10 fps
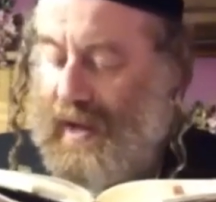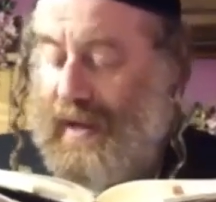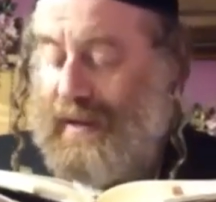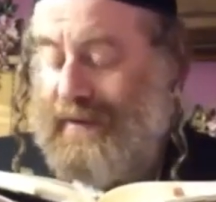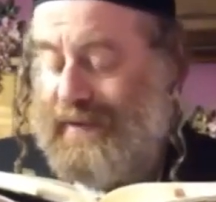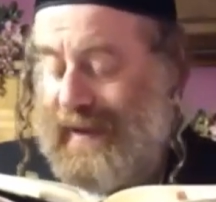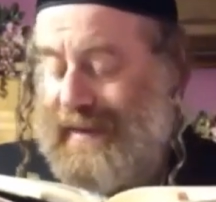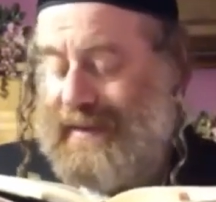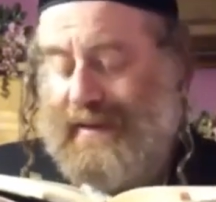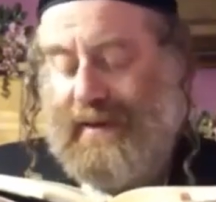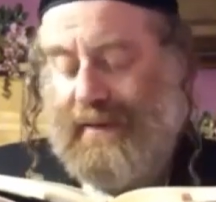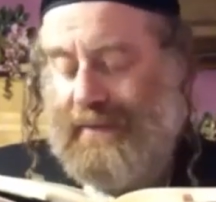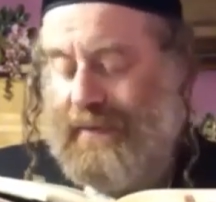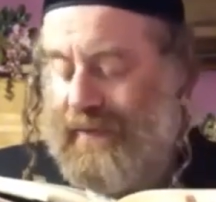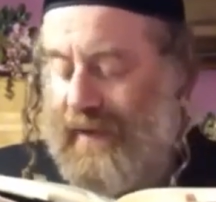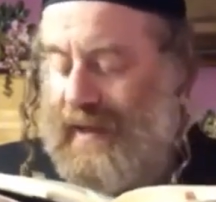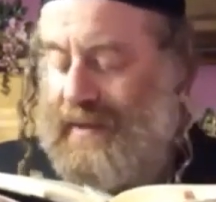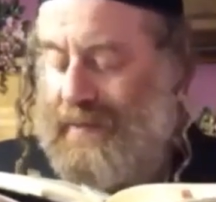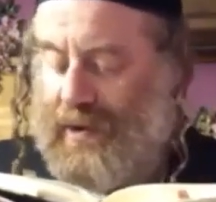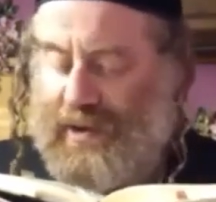uh, fixed
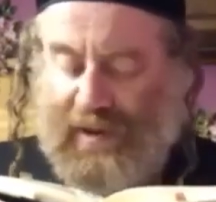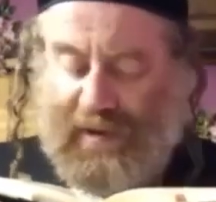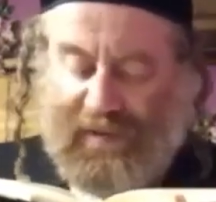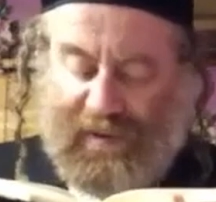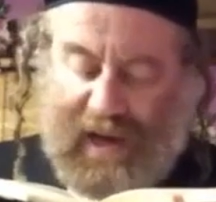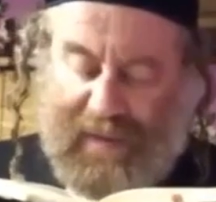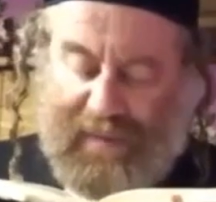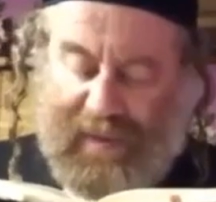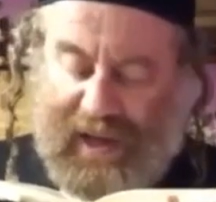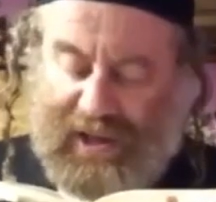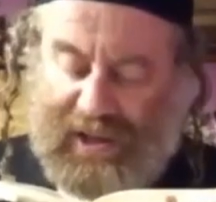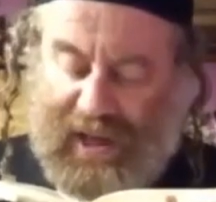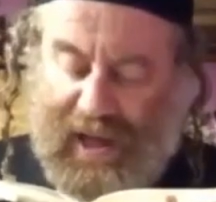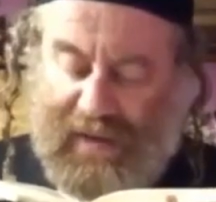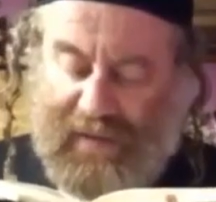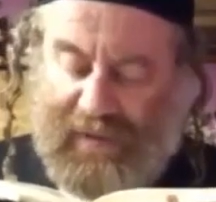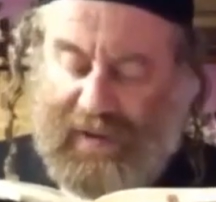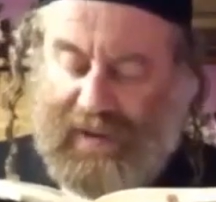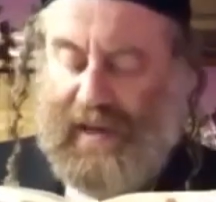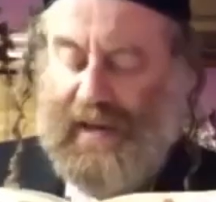fixed portion of time each day
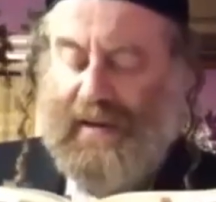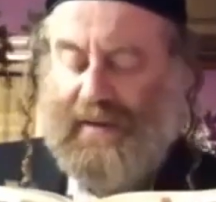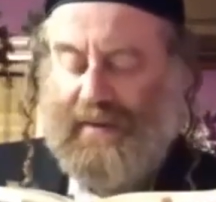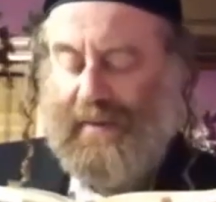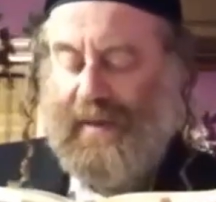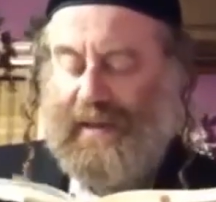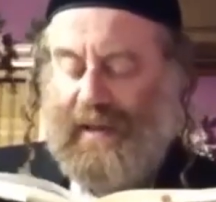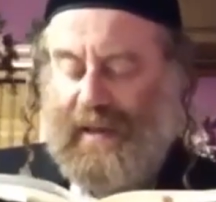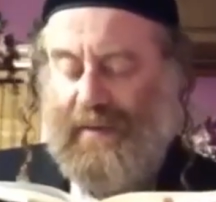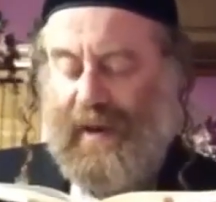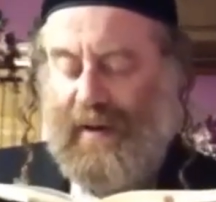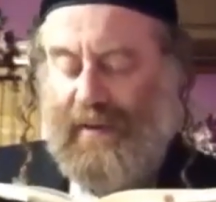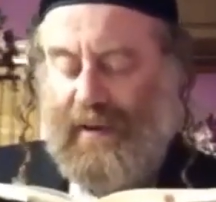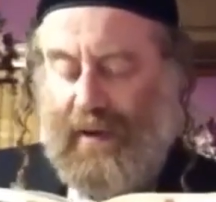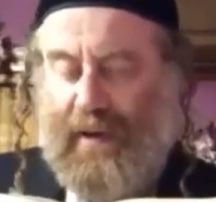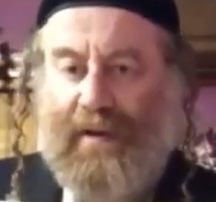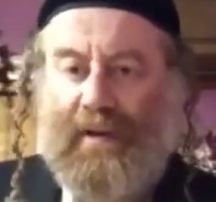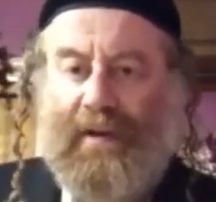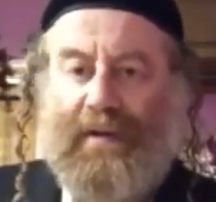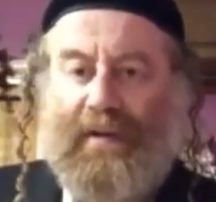for the study. So basically, we have a law,
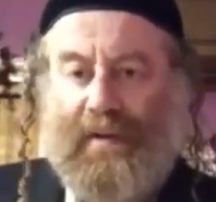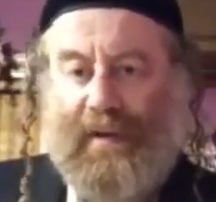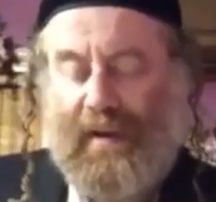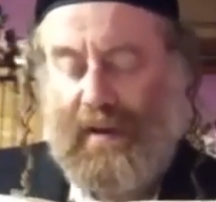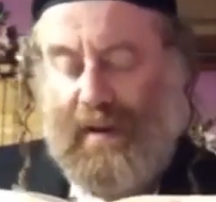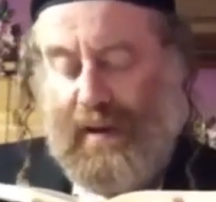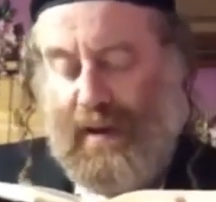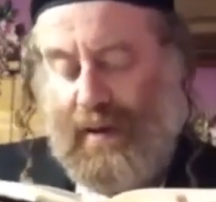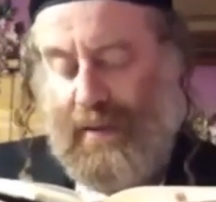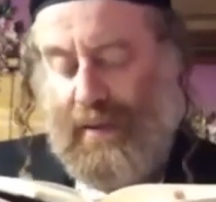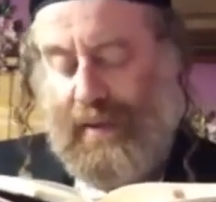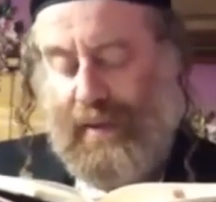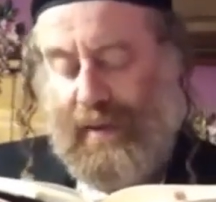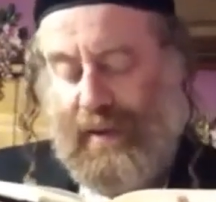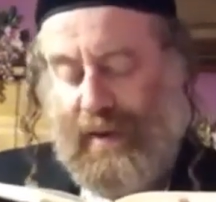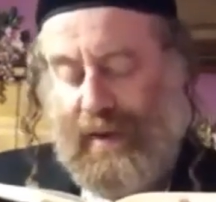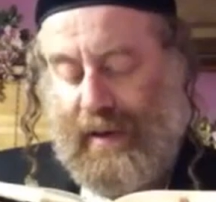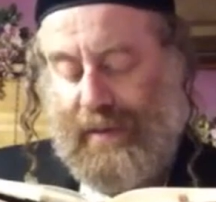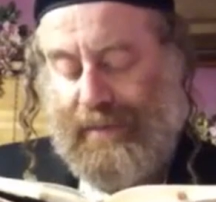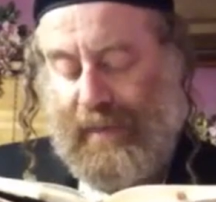uh,
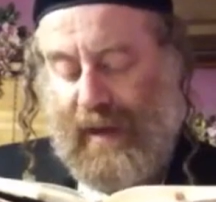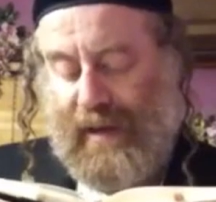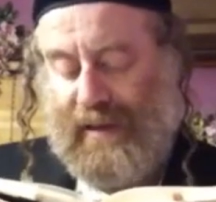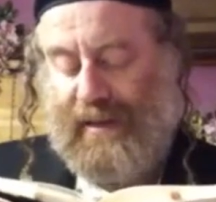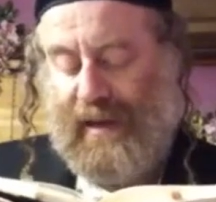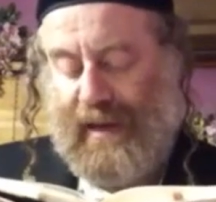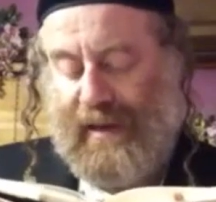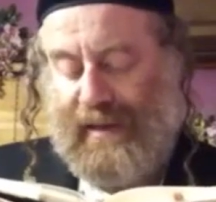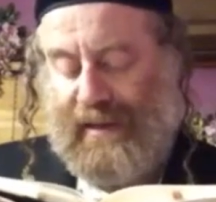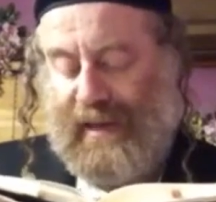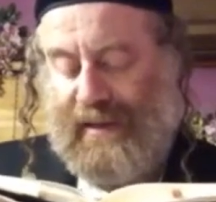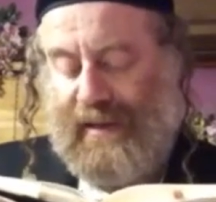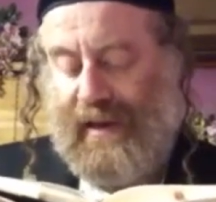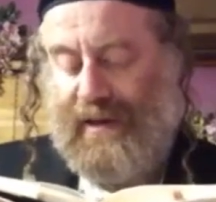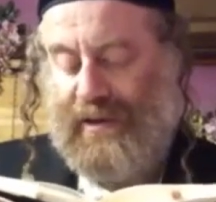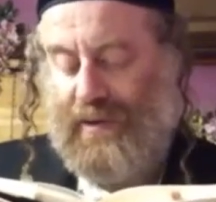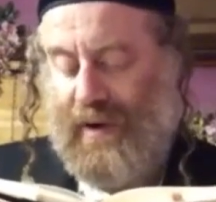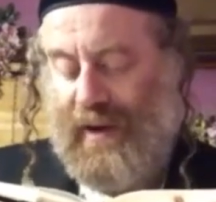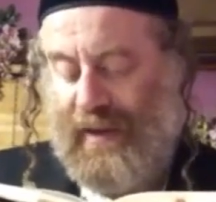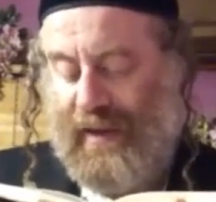um, as, as it says in
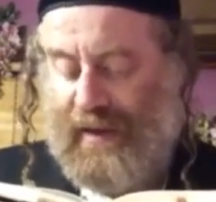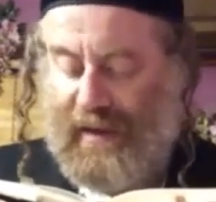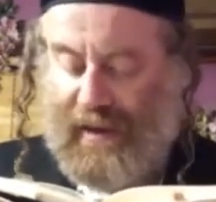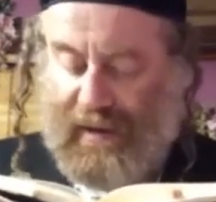Yeshua, I think,